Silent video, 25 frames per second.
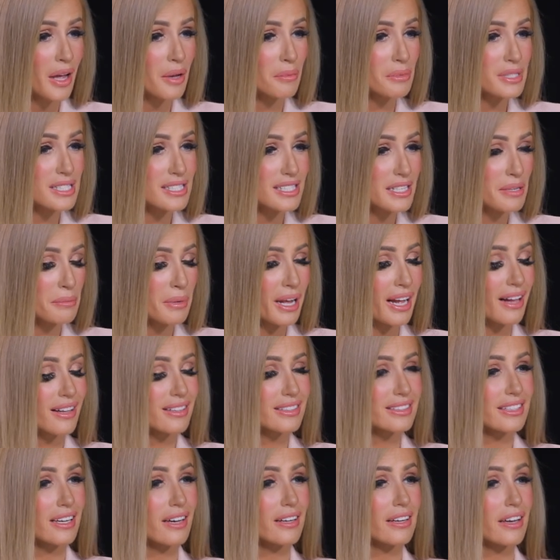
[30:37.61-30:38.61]
Ms. Deemah Al
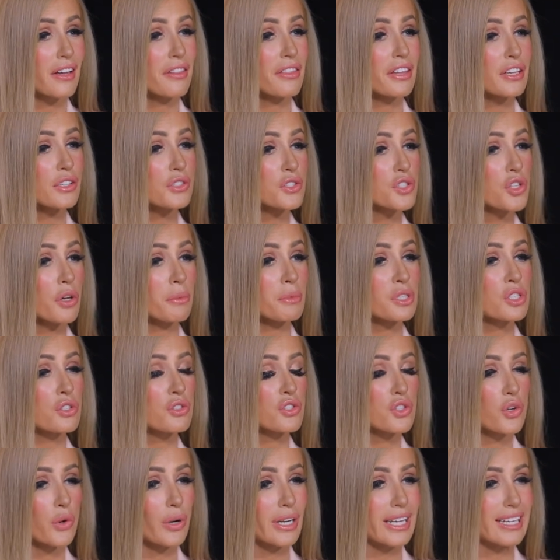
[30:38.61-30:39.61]
Yahya, thank you so much for
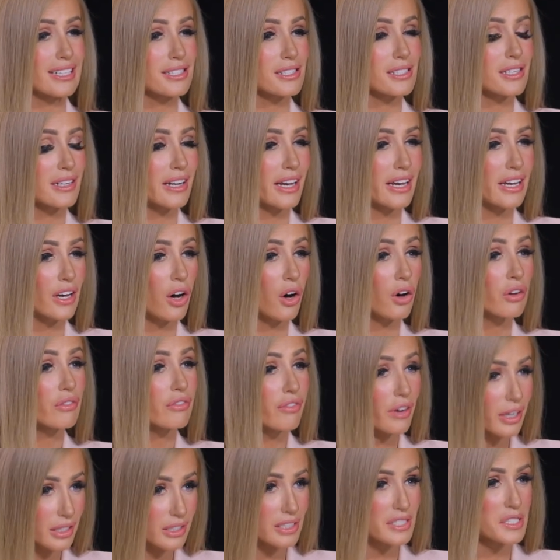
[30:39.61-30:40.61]
joining us today on
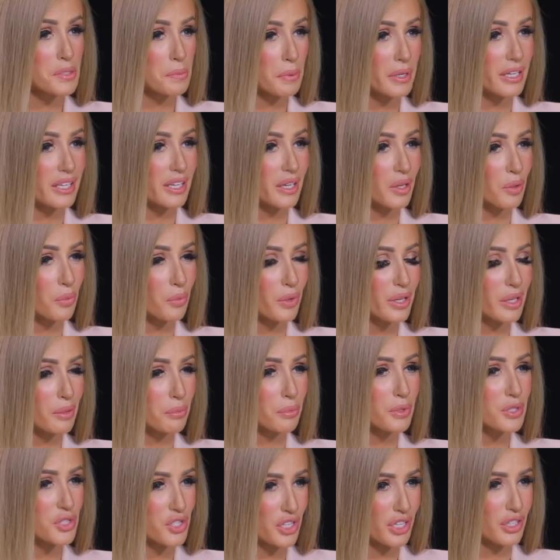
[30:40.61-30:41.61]
Frankly Speaking. We
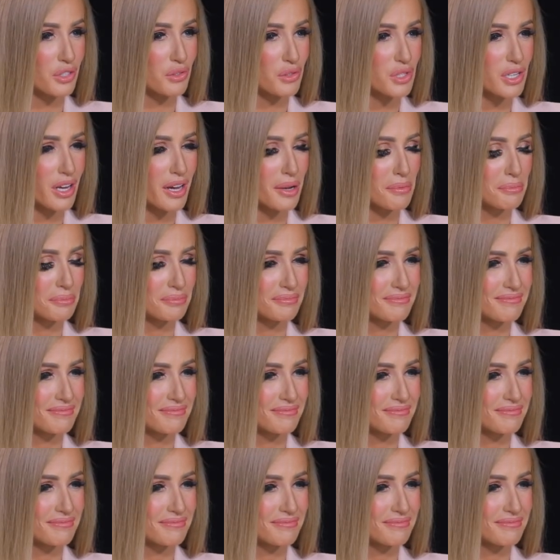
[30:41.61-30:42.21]
appreciate your time.